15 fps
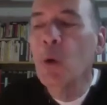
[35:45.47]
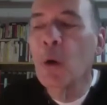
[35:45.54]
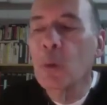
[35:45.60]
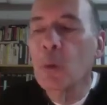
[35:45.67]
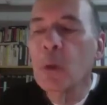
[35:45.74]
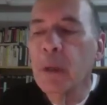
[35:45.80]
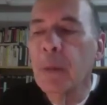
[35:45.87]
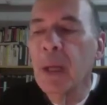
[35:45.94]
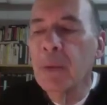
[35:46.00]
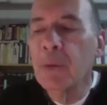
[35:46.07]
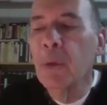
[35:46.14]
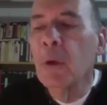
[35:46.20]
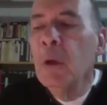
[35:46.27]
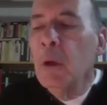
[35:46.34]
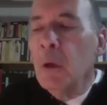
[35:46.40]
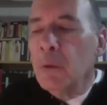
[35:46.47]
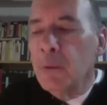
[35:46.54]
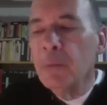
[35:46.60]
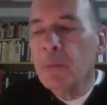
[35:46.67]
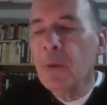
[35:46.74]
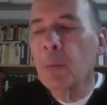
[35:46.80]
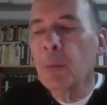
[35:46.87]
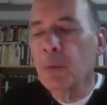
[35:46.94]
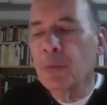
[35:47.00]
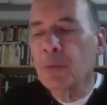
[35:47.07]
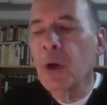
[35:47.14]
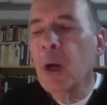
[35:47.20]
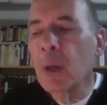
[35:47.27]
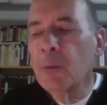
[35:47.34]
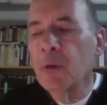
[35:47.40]
really about the number of
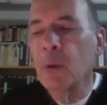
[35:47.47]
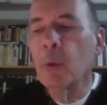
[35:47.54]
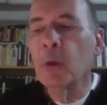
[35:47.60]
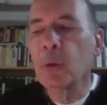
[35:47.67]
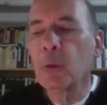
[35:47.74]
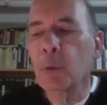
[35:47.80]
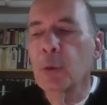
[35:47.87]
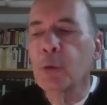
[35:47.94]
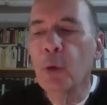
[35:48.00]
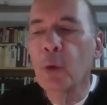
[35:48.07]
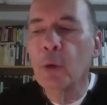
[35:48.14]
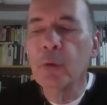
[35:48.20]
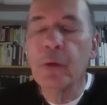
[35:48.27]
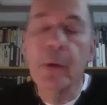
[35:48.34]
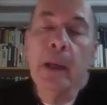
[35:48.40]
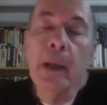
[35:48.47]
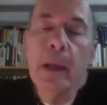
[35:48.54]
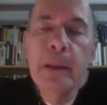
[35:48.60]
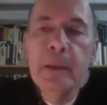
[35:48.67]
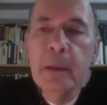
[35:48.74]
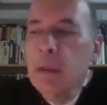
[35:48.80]
times I want to return to that.